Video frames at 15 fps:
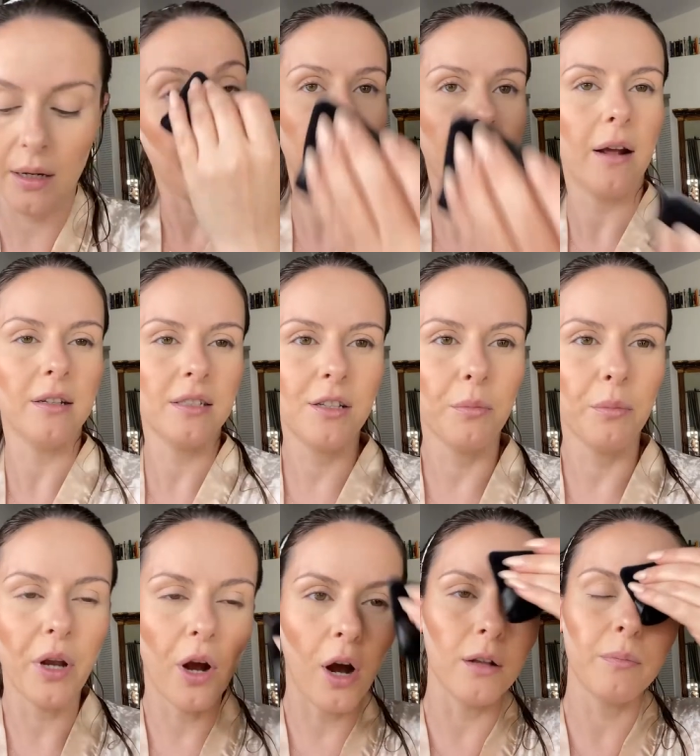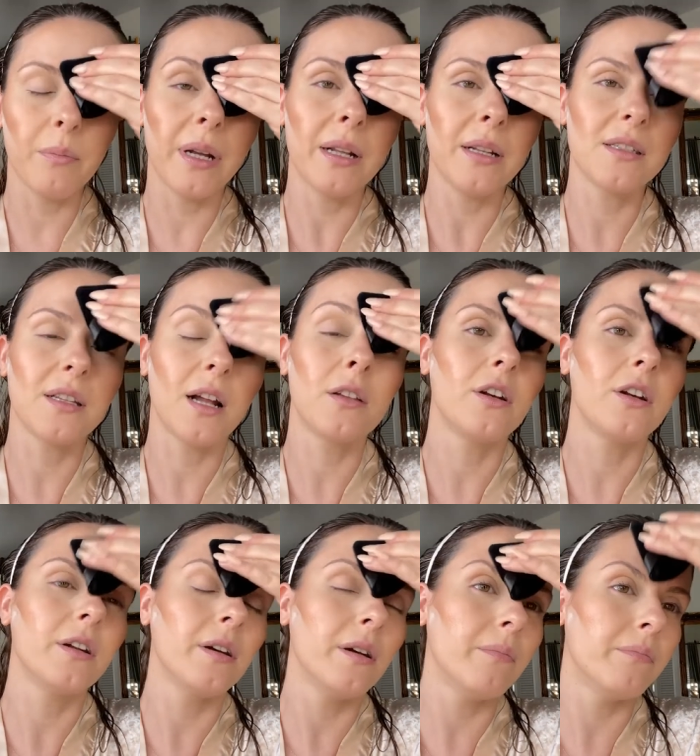I mean, I'll still be hot, but it's not
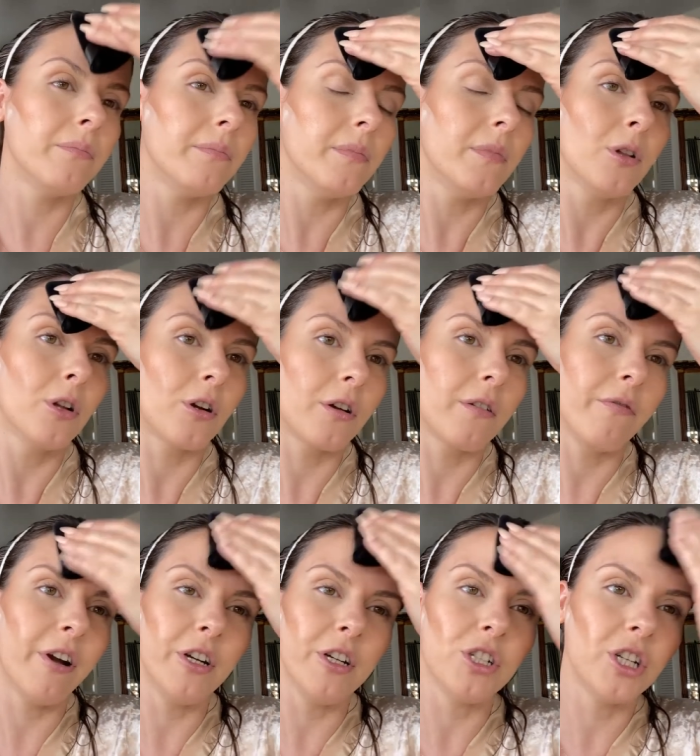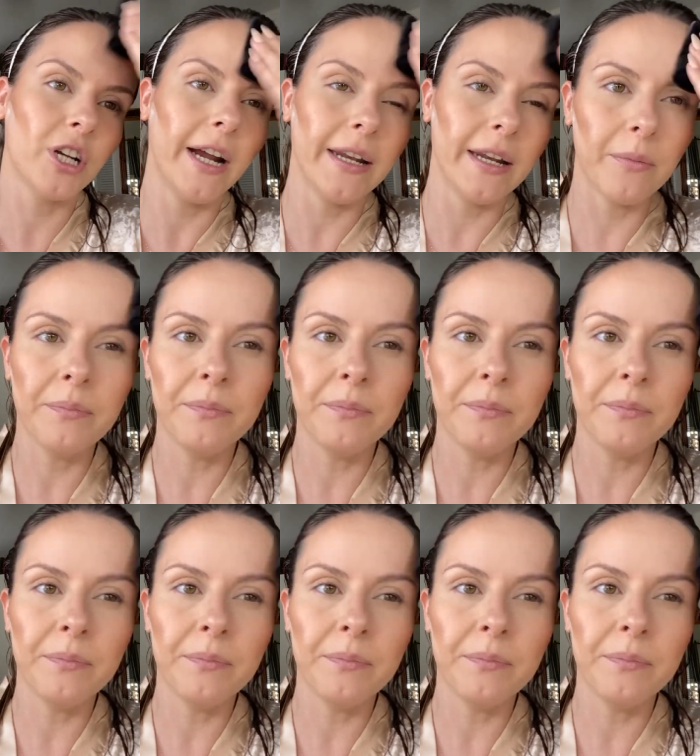gonna look very shiny.